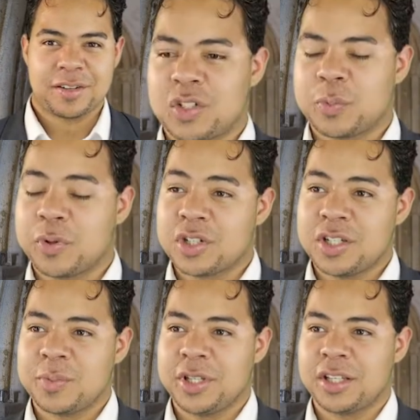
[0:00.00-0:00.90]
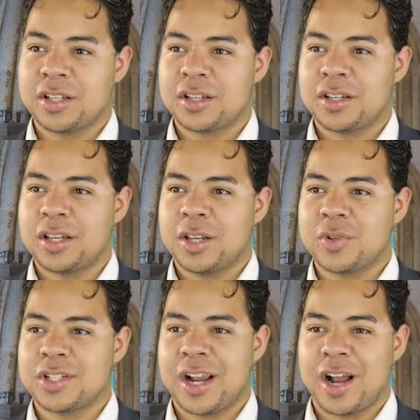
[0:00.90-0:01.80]
Spiritually speaking, it
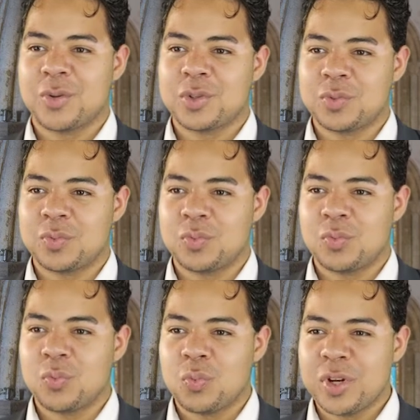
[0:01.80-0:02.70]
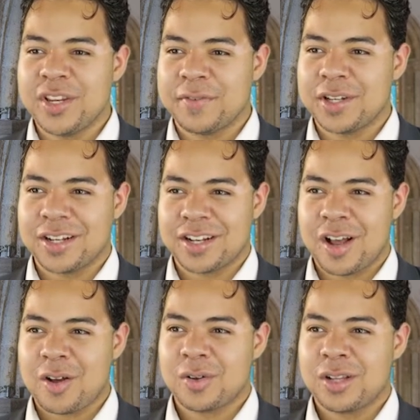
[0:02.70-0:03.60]
was like I was weaving in and
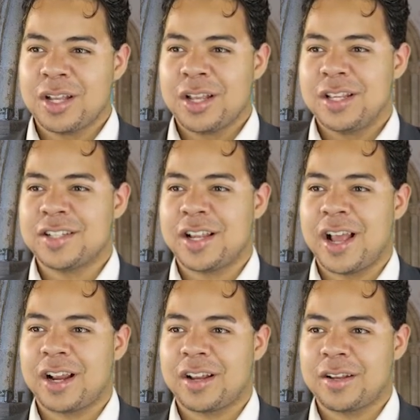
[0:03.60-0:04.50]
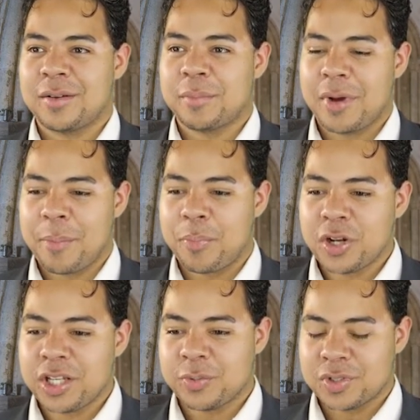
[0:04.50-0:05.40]
out. It's like my
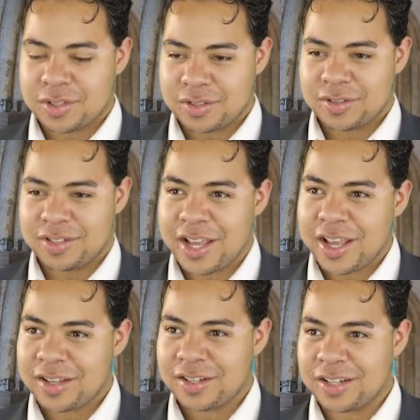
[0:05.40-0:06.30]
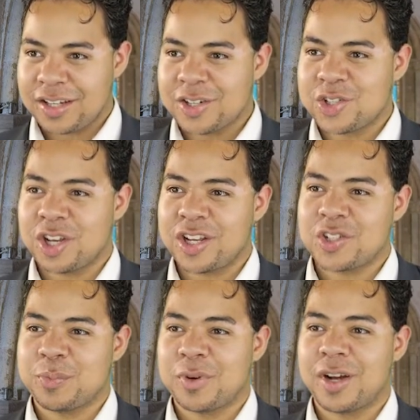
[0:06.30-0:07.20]
body was there in the
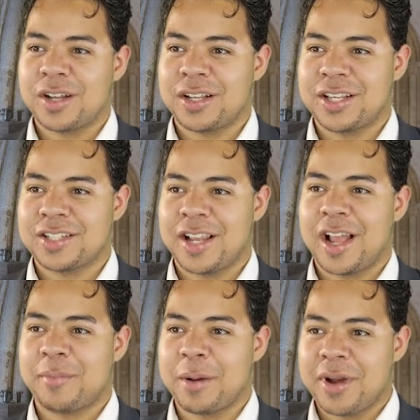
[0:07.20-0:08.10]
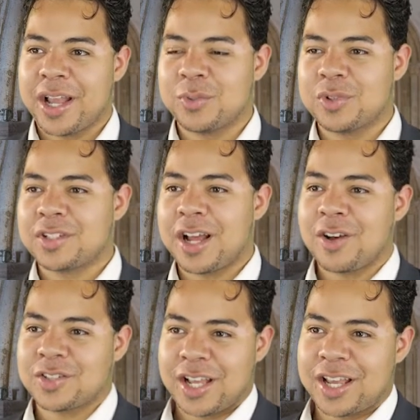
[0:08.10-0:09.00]
church, but it's like my mind was
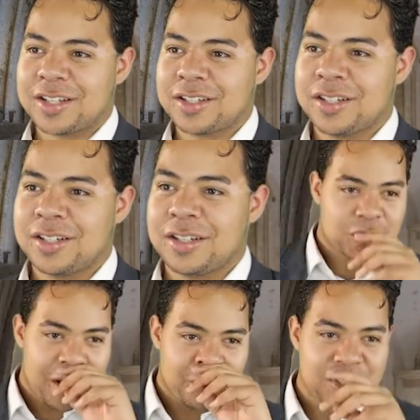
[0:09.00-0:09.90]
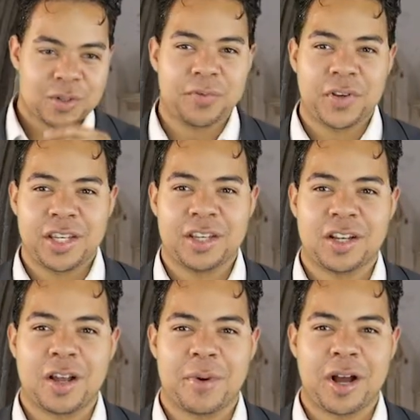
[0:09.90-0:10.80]
outside. So I was still
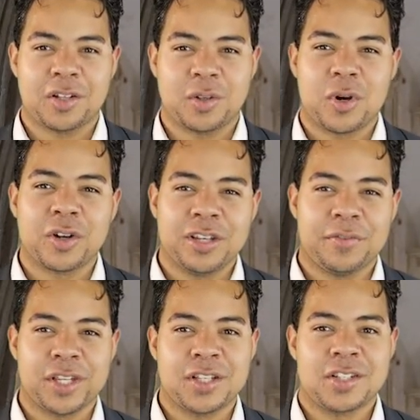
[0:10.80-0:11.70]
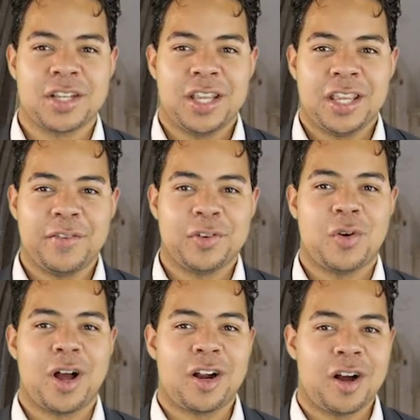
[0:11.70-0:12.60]
thinking about the worldly things, even though
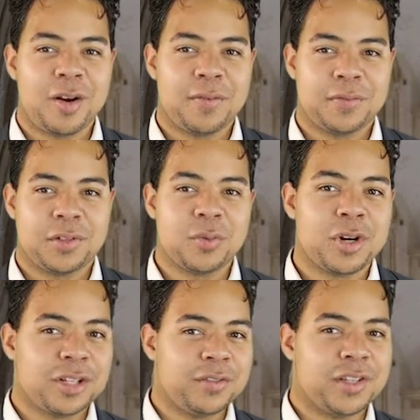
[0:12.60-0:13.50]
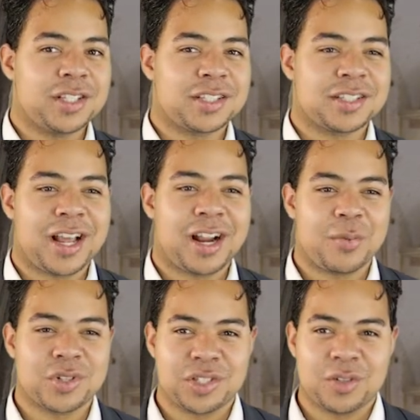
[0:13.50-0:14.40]
I cut off the worldly things. It's like I
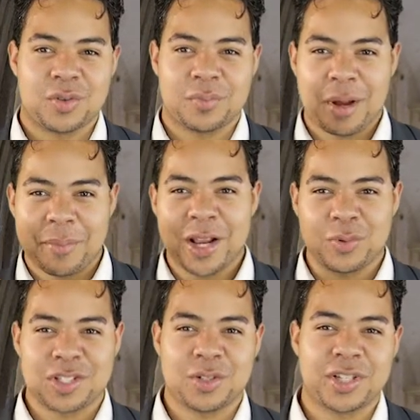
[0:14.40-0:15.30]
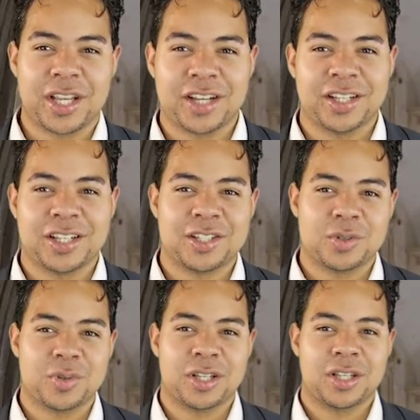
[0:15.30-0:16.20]
was still, my mind was still there, connected
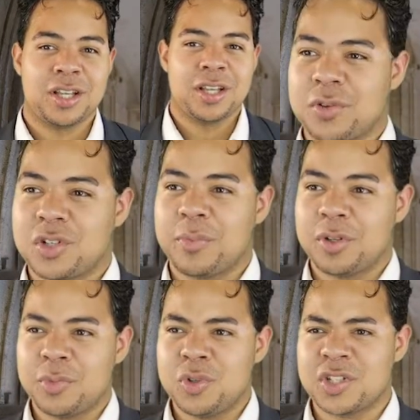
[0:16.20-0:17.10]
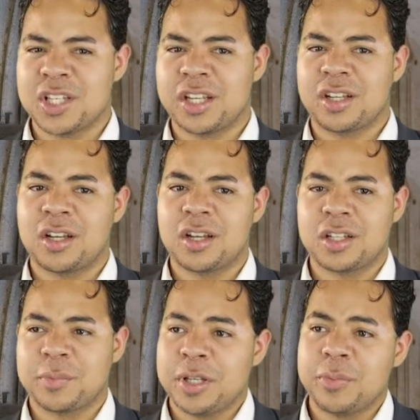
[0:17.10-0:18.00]
to it. For example, the music,
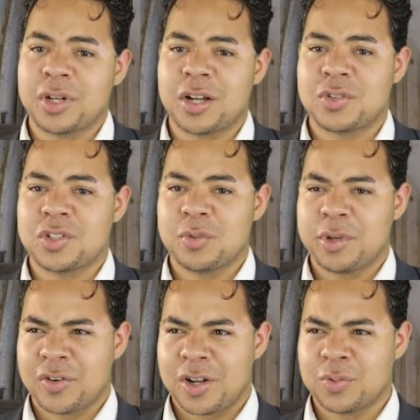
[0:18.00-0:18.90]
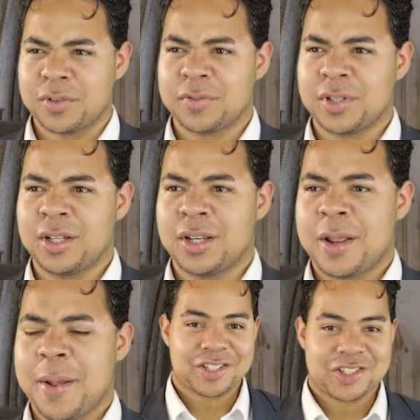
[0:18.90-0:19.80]
the people that I would still be around with.
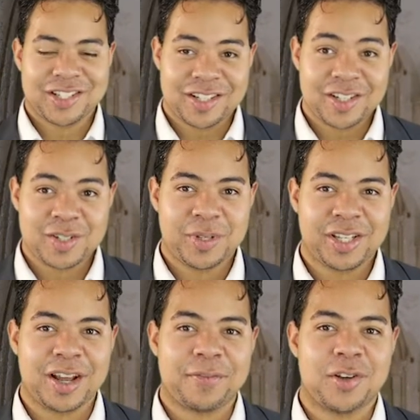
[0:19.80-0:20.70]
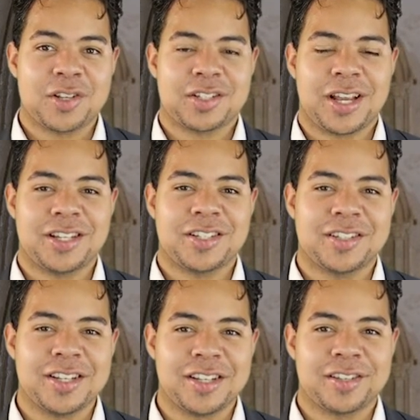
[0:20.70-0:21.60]
Sincerely speaking, at first, I just
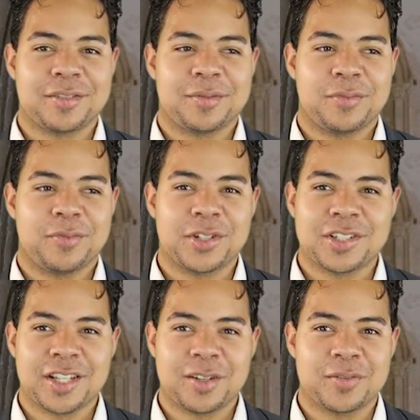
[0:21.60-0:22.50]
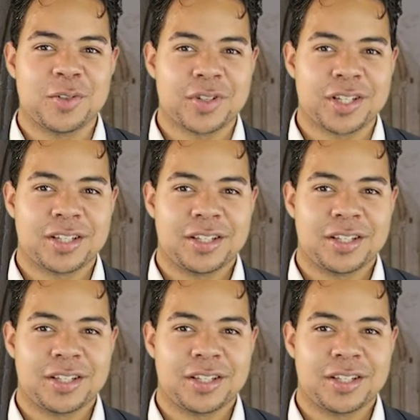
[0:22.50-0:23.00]
did it for the sake of doing it.